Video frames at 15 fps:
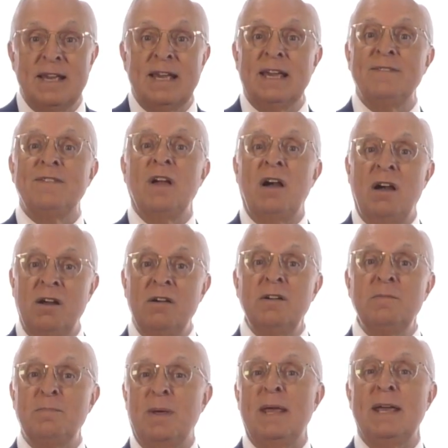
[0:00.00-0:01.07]
If you
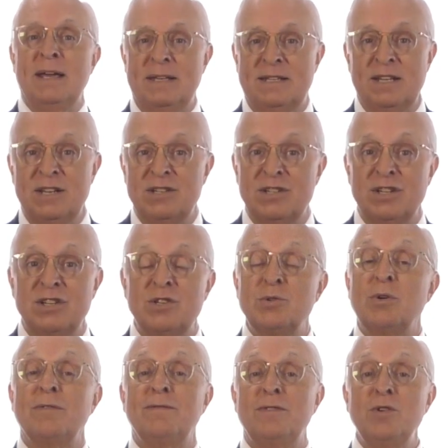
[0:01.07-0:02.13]
aren't paying attention
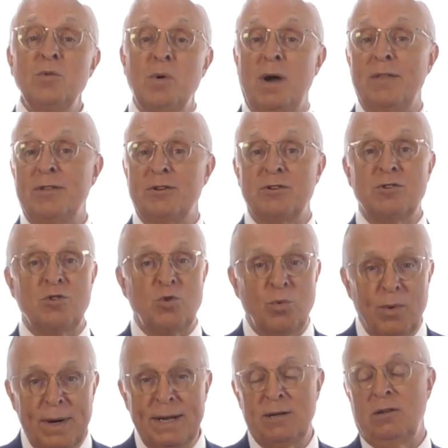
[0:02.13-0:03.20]
to a few other
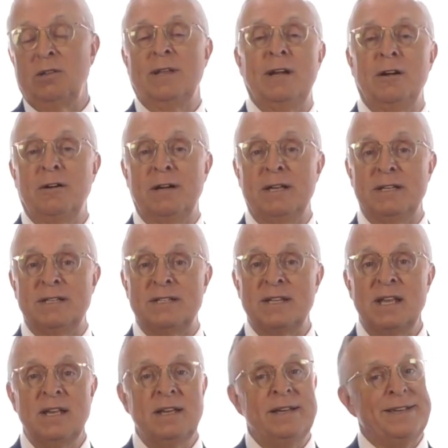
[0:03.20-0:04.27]
critical areas,